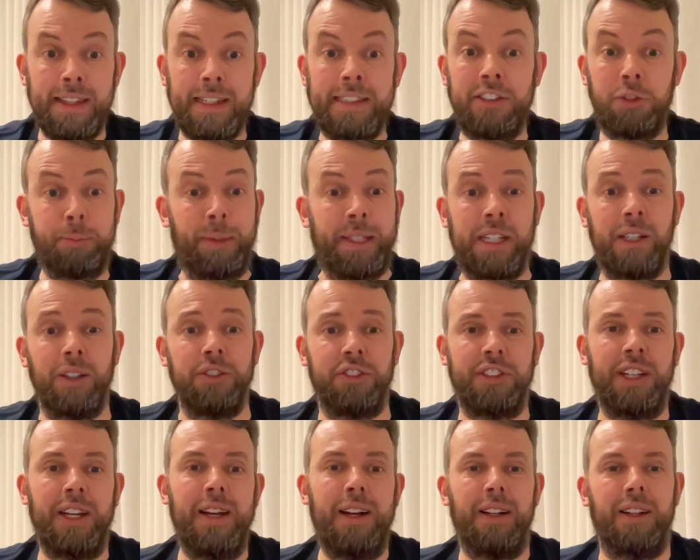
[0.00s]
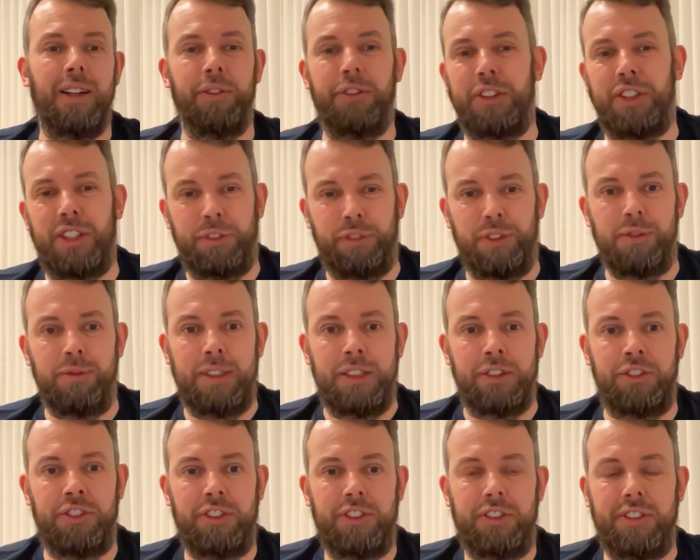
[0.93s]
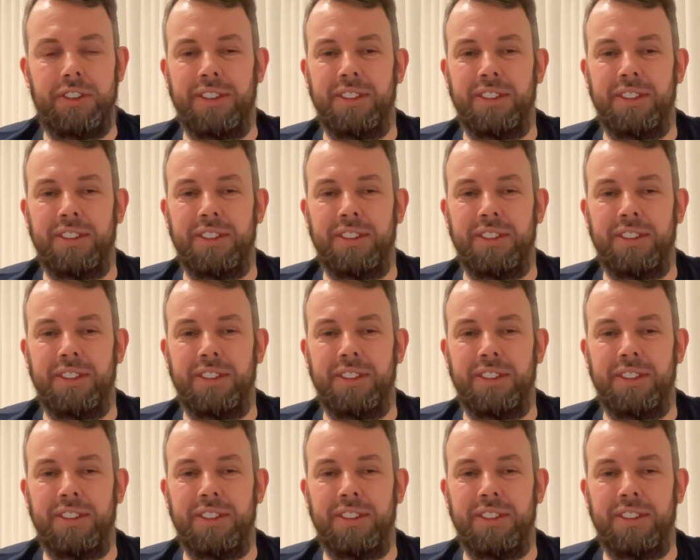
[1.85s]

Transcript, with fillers: is because of the different risks.